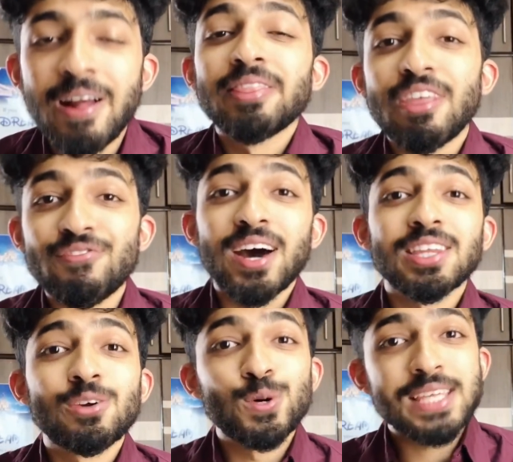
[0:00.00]
The
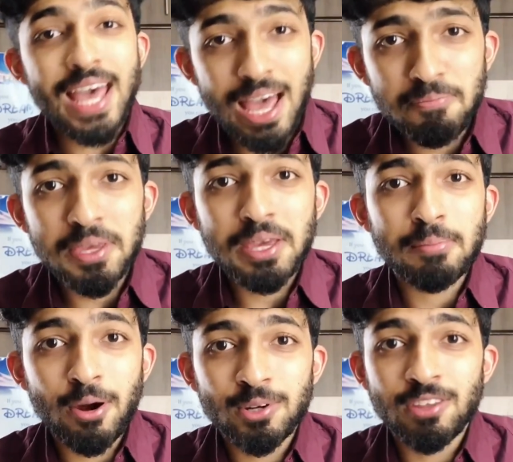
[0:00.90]
father was happy
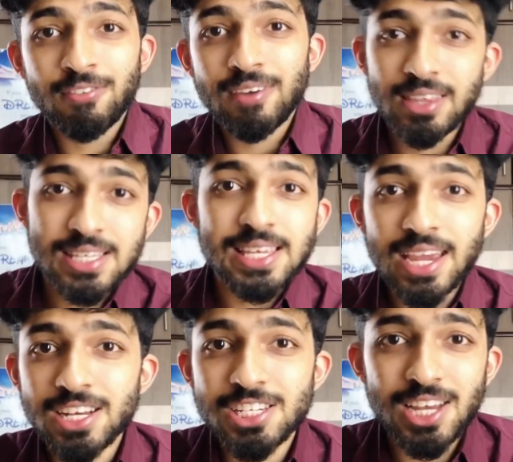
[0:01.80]
about the way the
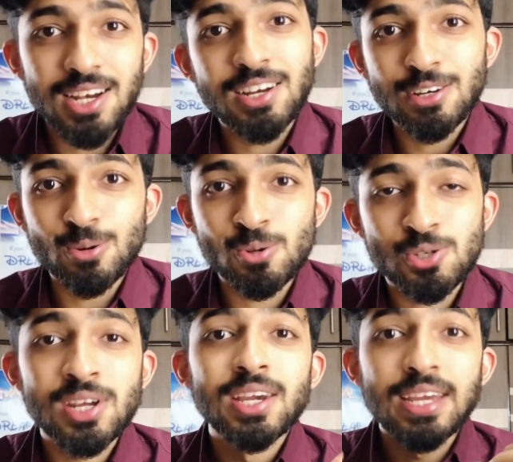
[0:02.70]
second child had
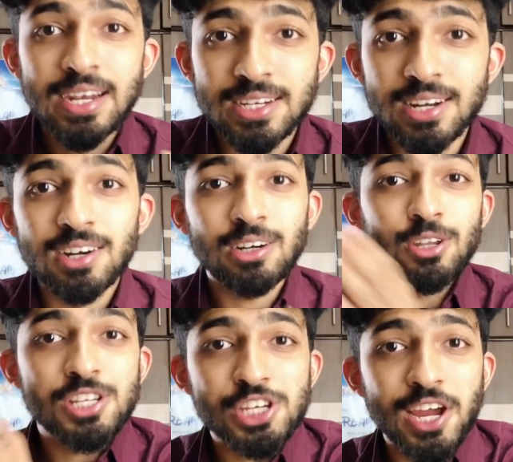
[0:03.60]
used. He turned to
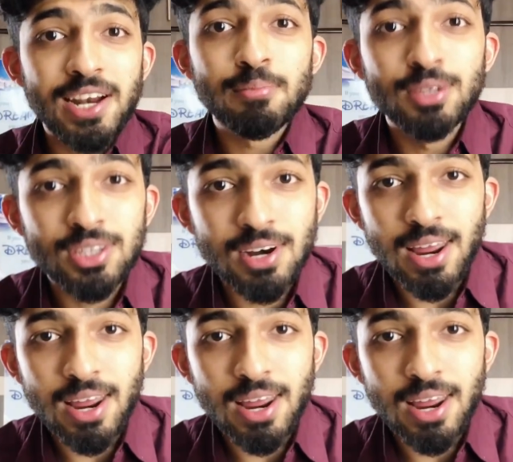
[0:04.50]
the child number three.